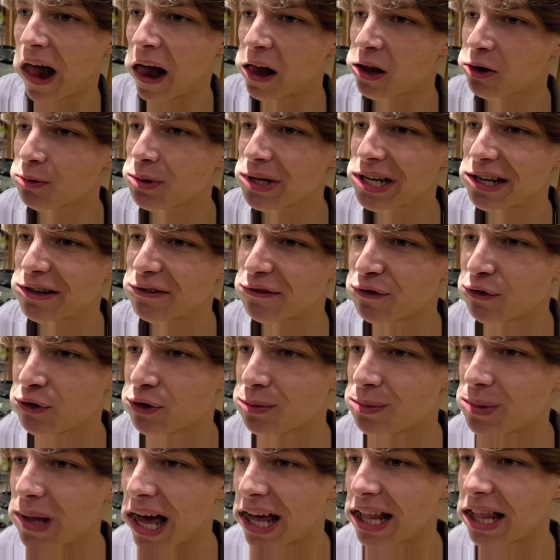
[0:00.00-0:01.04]
I know we got
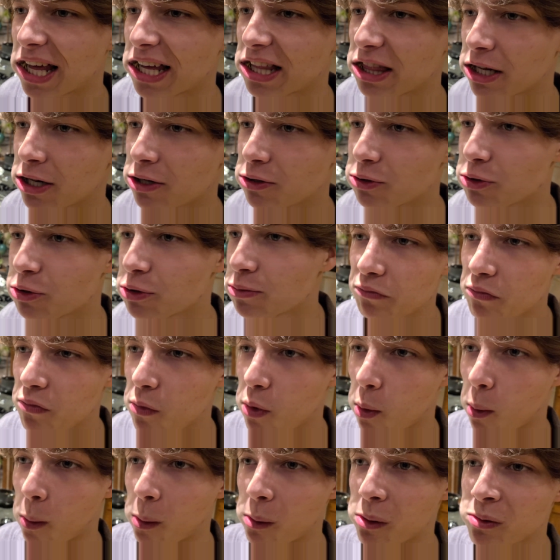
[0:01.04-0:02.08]
food. I like those.
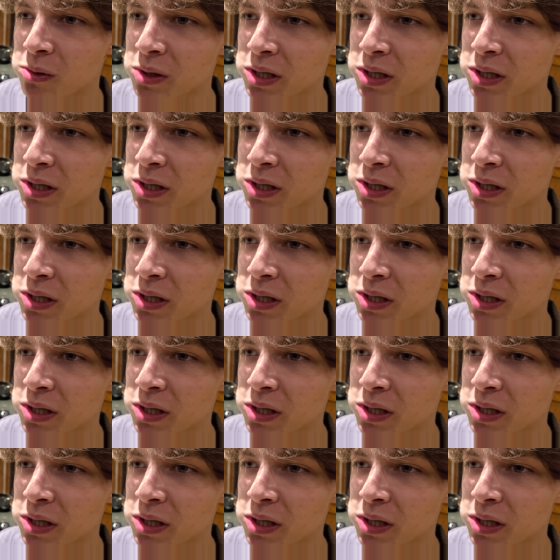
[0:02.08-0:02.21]
You want